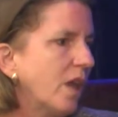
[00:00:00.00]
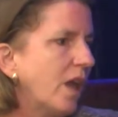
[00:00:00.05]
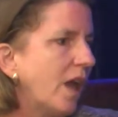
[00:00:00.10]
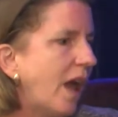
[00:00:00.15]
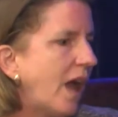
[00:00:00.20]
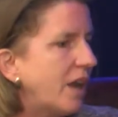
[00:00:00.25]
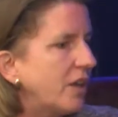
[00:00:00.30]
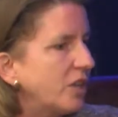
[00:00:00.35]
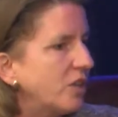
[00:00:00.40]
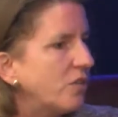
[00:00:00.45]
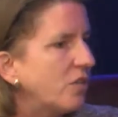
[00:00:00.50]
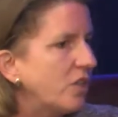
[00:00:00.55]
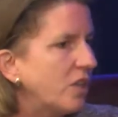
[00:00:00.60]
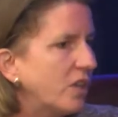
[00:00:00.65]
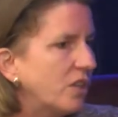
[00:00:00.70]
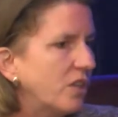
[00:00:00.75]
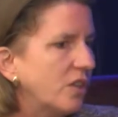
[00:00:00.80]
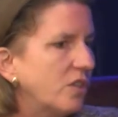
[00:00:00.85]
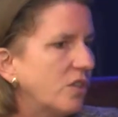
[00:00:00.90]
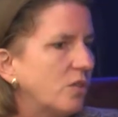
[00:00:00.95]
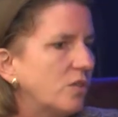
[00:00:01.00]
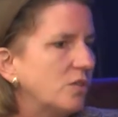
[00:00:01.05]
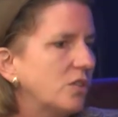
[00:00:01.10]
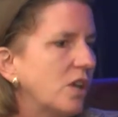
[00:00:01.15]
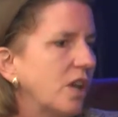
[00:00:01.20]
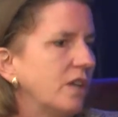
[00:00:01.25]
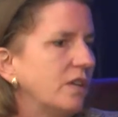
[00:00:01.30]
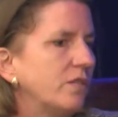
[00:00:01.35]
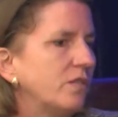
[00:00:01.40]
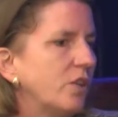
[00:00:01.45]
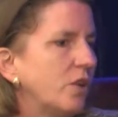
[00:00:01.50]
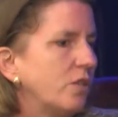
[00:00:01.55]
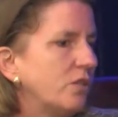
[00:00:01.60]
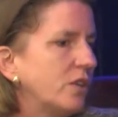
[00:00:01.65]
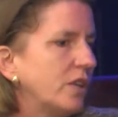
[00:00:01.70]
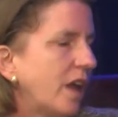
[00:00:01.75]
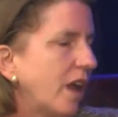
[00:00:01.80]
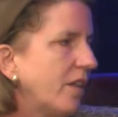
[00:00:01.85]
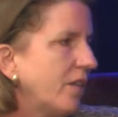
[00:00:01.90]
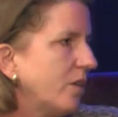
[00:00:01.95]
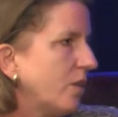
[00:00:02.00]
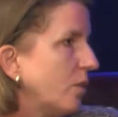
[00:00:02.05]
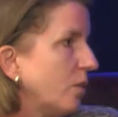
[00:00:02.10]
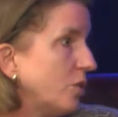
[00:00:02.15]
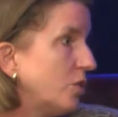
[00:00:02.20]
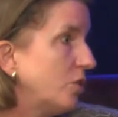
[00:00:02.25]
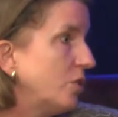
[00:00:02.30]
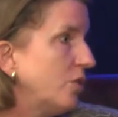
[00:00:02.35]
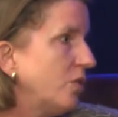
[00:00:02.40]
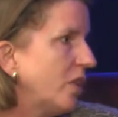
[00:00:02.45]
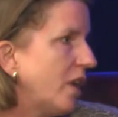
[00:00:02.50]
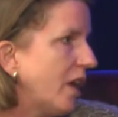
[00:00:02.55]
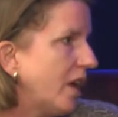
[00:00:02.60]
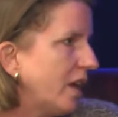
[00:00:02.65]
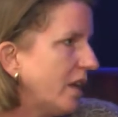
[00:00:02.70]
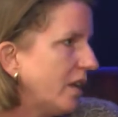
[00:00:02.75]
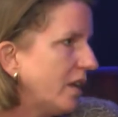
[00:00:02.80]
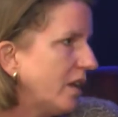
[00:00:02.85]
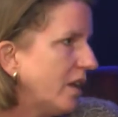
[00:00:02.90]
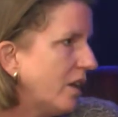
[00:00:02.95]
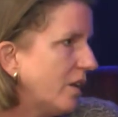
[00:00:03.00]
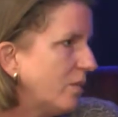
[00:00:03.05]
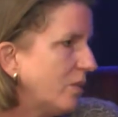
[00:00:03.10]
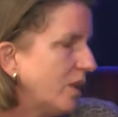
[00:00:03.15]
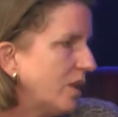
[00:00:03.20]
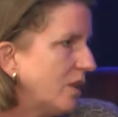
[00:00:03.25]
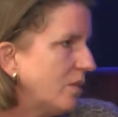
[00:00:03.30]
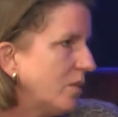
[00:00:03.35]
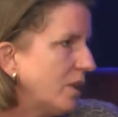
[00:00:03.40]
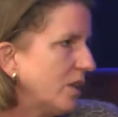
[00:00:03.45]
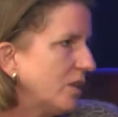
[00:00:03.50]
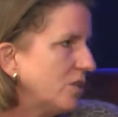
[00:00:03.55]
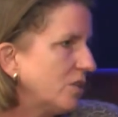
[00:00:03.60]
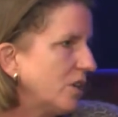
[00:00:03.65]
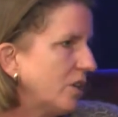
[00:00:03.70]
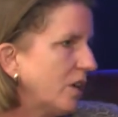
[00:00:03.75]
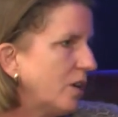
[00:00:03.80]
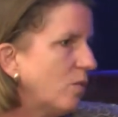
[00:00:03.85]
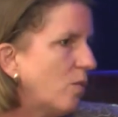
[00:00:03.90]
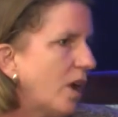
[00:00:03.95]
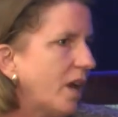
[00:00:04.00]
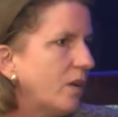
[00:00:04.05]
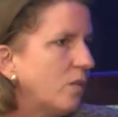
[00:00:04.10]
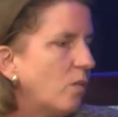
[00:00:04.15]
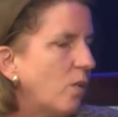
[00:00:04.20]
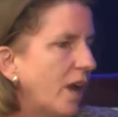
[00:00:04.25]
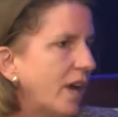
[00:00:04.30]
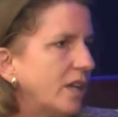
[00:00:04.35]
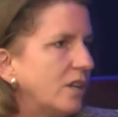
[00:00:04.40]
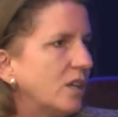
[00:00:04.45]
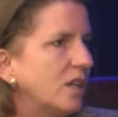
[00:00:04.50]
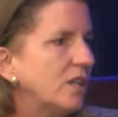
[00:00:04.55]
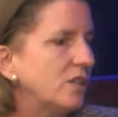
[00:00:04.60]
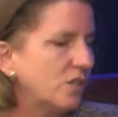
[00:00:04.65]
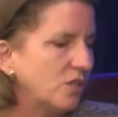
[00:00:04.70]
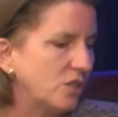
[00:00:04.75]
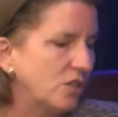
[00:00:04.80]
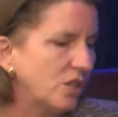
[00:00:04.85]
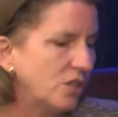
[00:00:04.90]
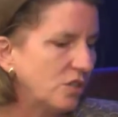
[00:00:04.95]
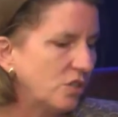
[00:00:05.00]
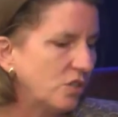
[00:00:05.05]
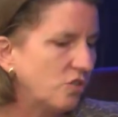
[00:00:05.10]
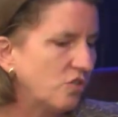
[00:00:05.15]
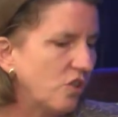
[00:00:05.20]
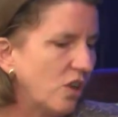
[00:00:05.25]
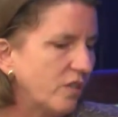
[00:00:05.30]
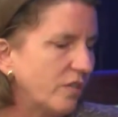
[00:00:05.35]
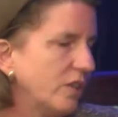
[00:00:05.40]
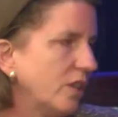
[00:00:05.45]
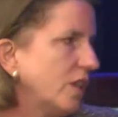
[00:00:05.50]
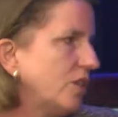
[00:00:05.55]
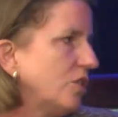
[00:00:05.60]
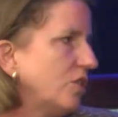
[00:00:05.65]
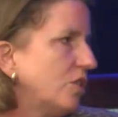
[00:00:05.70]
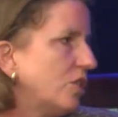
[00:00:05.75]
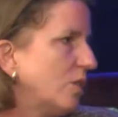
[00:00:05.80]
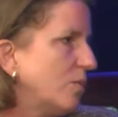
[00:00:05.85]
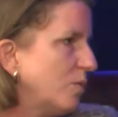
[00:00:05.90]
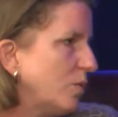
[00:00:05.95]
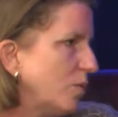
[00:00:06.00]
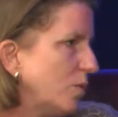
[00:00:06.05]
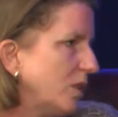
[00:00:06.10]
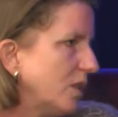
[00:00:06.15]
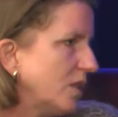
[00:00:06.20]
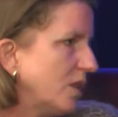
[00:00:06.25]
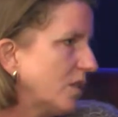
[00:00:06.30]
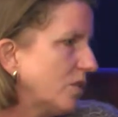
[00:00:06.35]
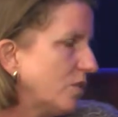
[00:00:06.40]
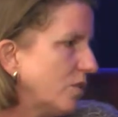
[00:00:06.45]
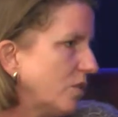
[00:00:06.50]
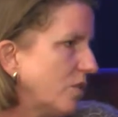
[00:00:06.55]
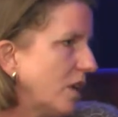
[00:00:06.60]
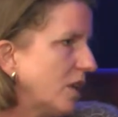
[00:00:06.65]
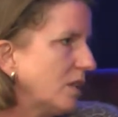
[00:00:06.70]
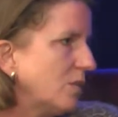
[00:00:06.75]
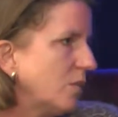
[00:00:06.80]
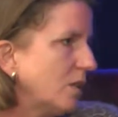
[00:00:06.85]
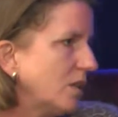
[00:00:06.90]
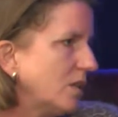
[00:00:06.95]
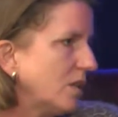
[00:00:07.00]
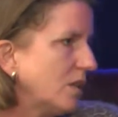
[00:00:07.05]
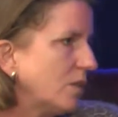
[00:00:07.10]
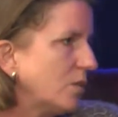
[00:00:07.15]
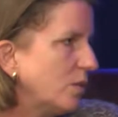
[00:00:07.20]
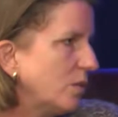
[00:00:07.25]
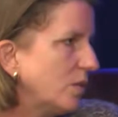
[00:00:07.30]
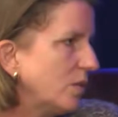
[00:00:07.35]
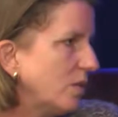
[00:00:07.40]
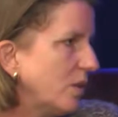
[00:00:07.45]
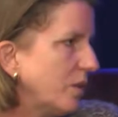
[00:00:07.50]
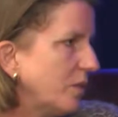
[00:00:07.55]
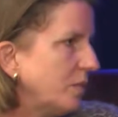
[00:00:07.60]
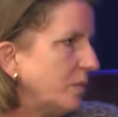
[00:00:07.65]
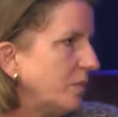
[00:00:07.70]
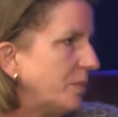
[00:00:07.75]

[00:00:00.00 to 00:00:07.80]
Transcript: how do you think that those kind of go together, or do they, in the military? Why is there such a strong relationship between sexual harassment and sexual assault?